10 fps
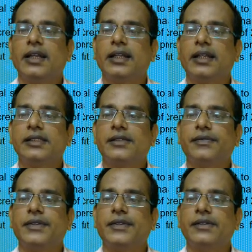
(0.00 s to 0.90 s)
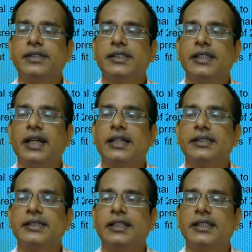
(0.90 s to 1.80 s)
least frequency and
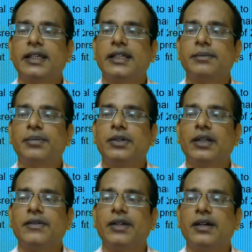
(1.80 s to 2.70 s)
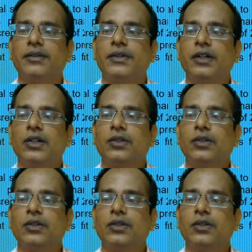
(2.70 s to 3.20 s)
set the input level of